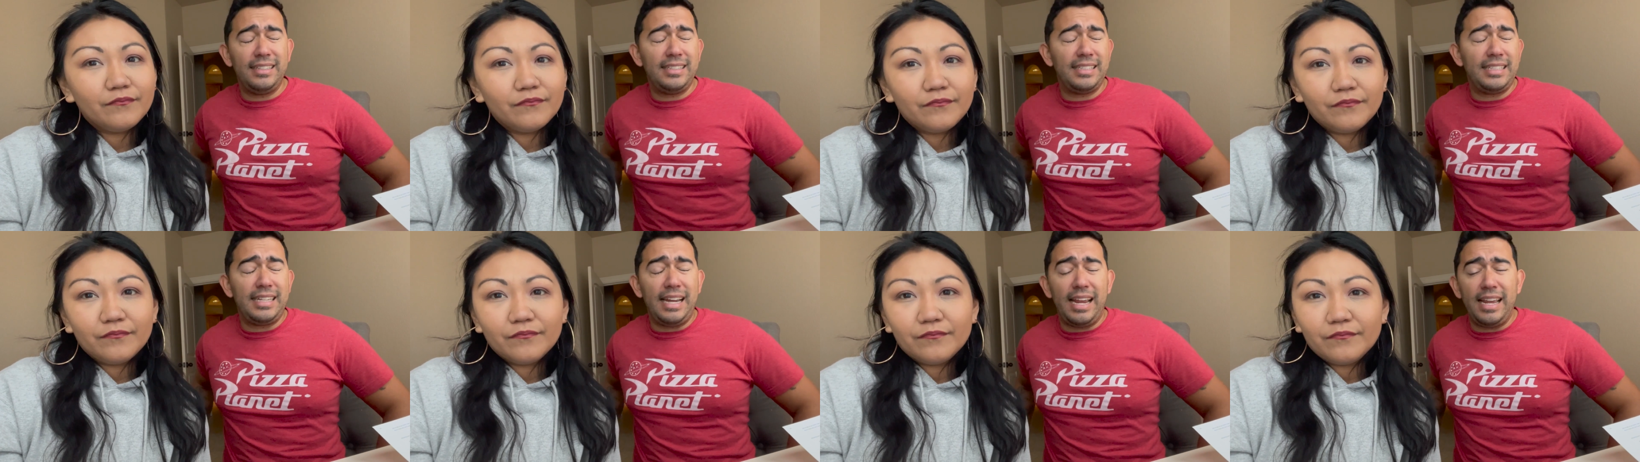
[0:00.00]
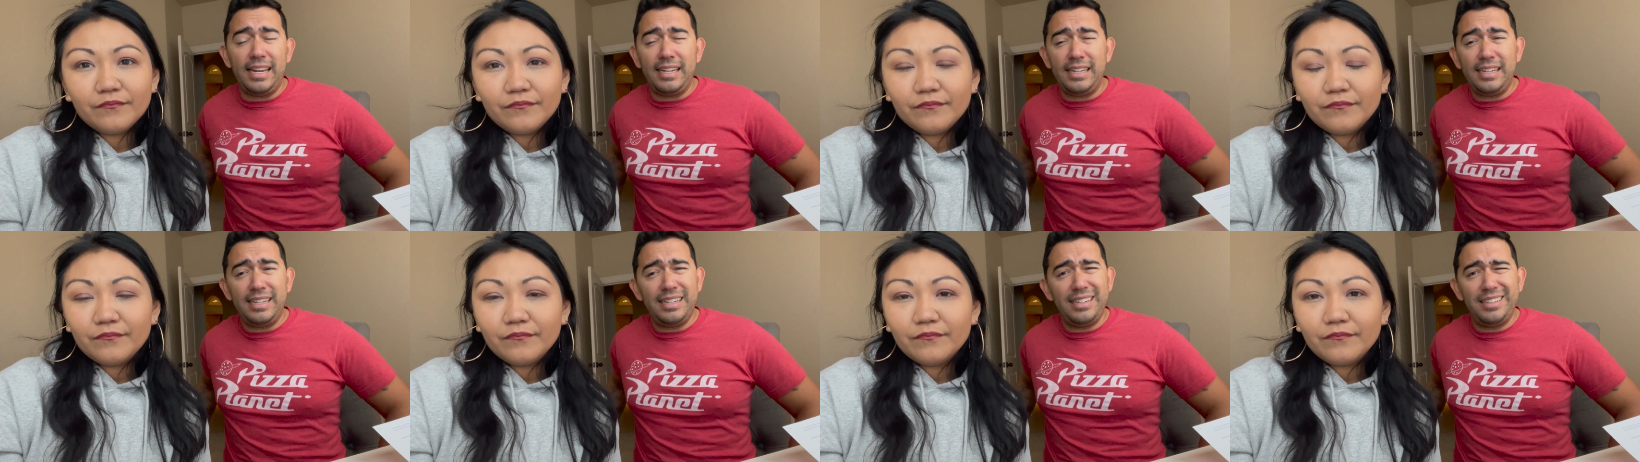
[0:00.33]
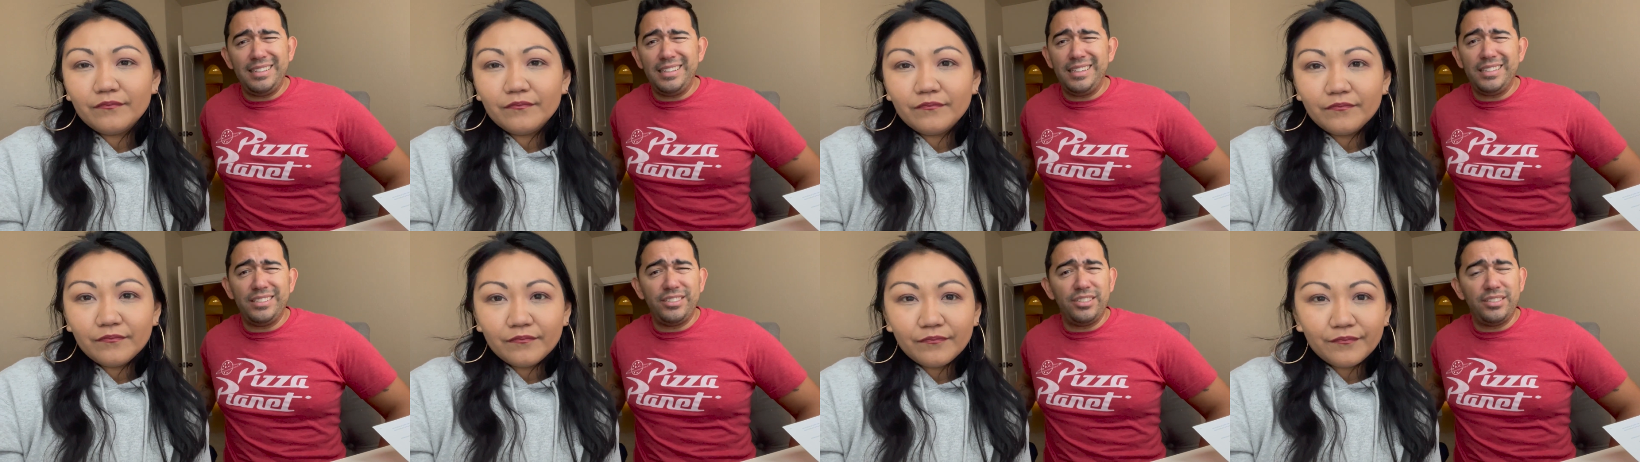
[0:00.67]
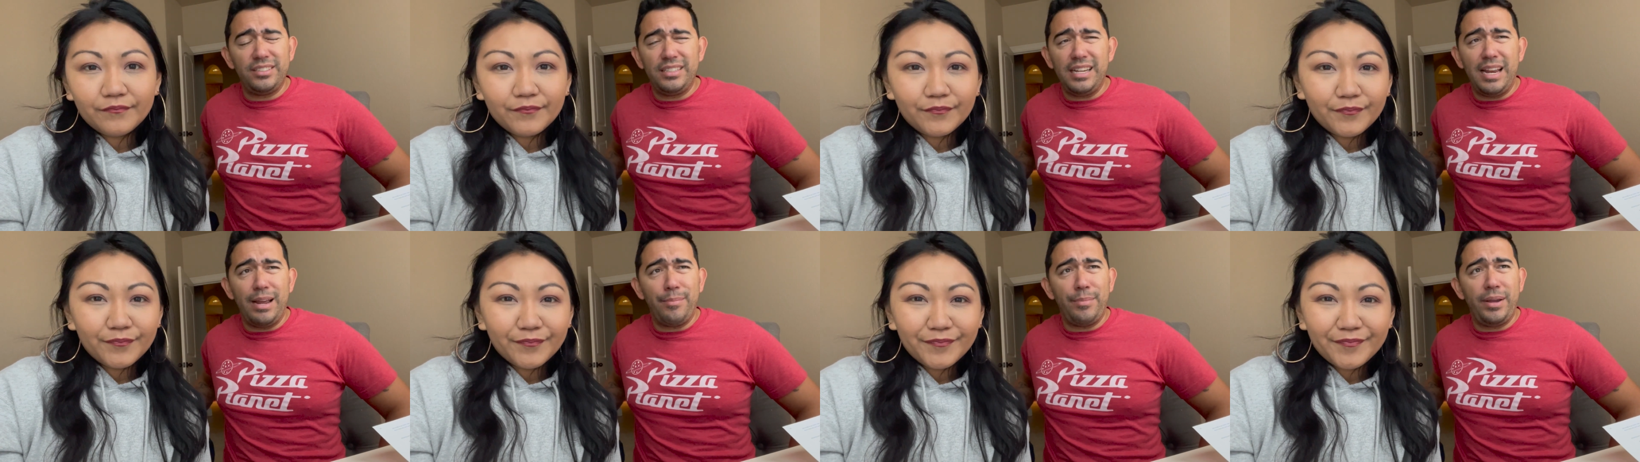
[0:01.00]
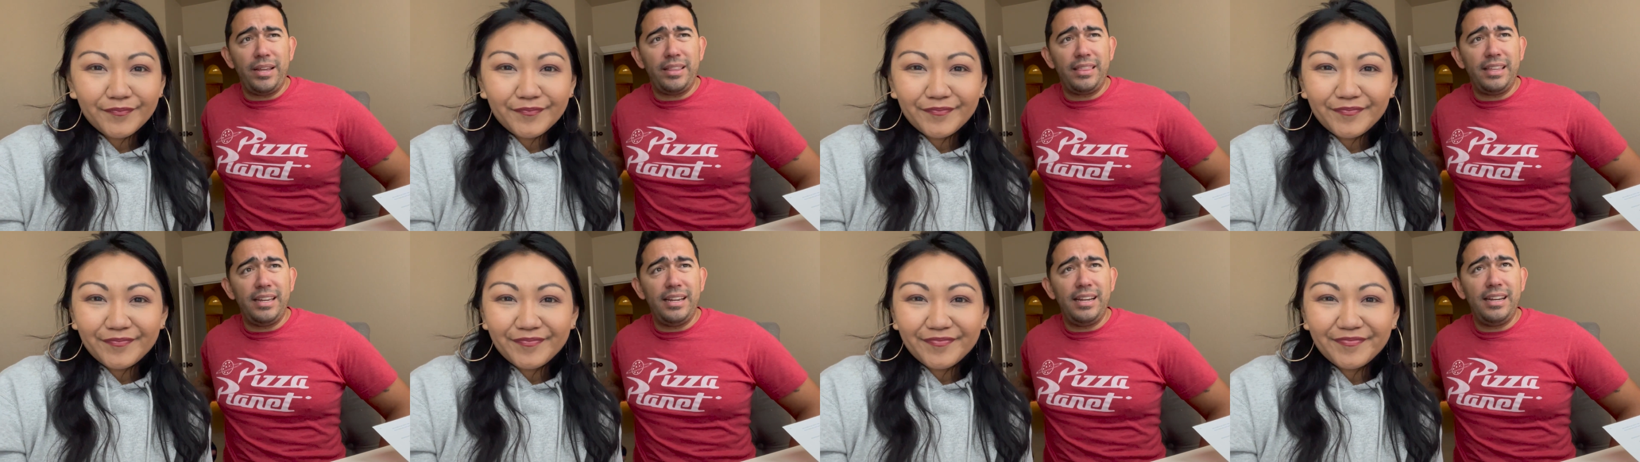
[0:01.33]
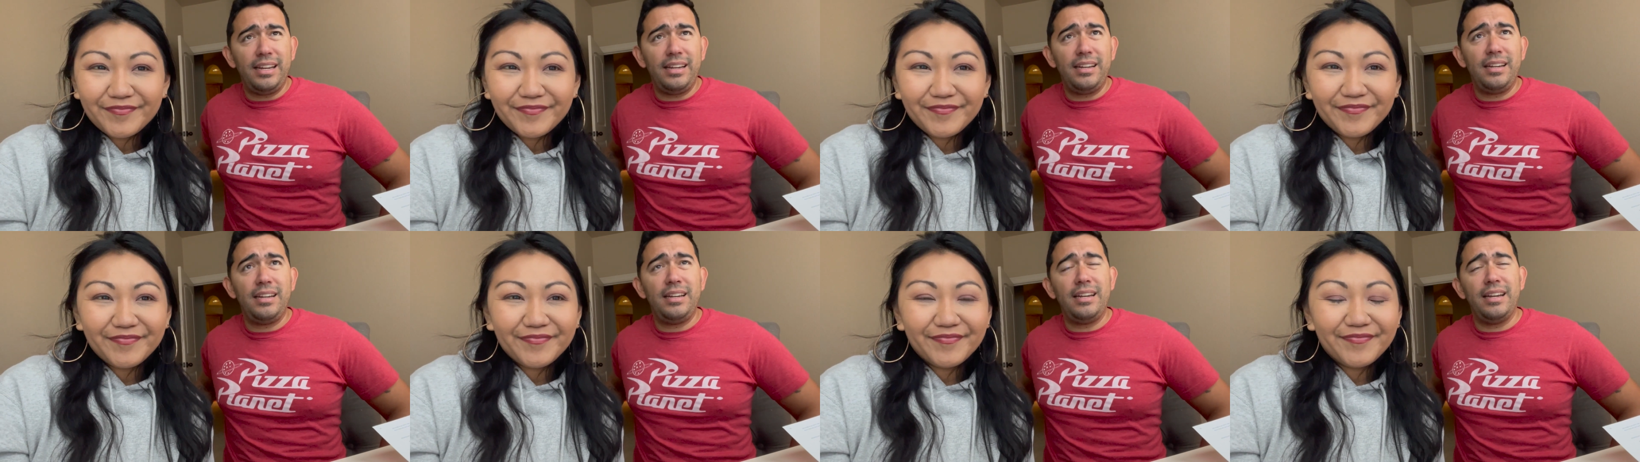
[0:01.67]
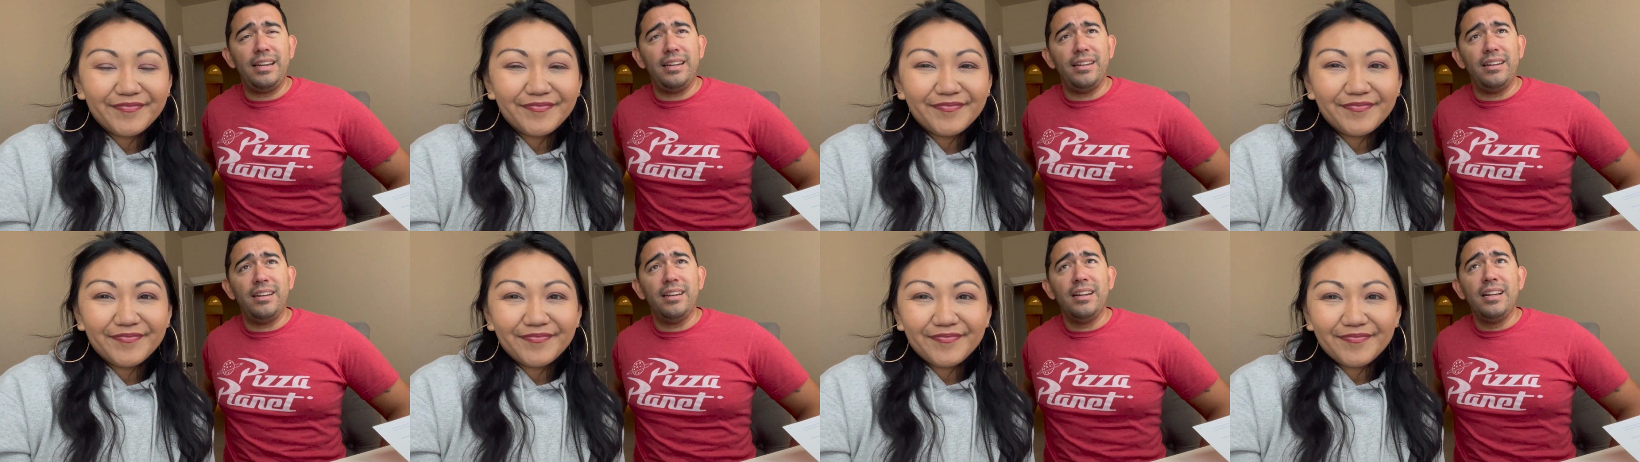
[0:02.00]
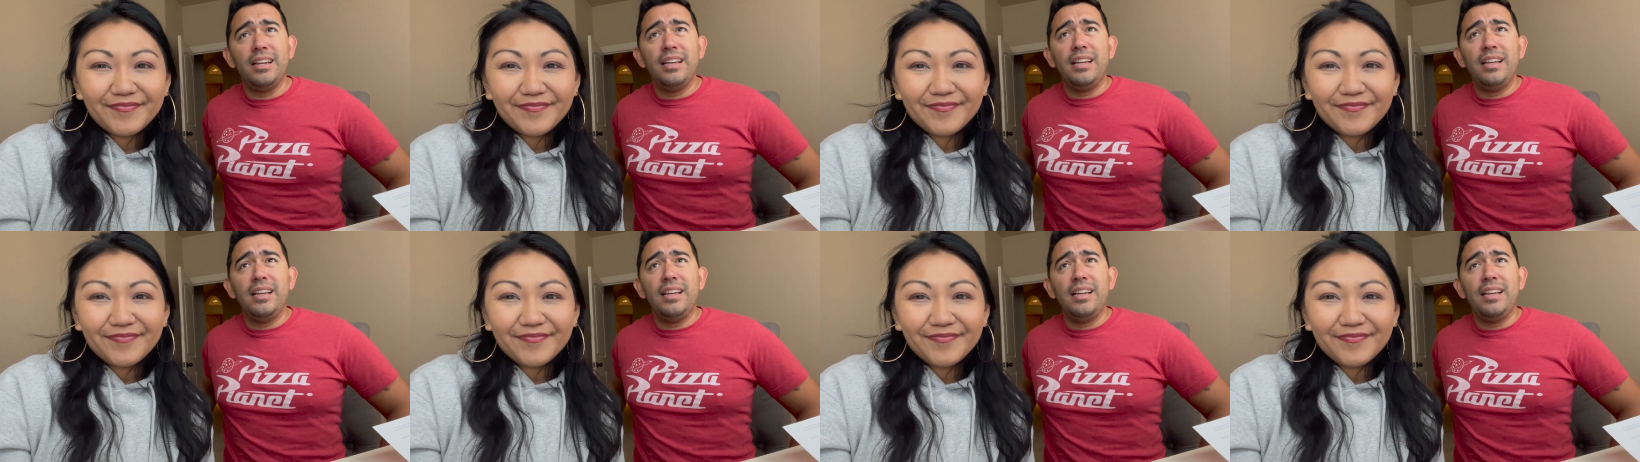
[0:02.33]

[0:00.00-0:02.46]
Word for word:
Speaker 1: standing. It's just not my thing. And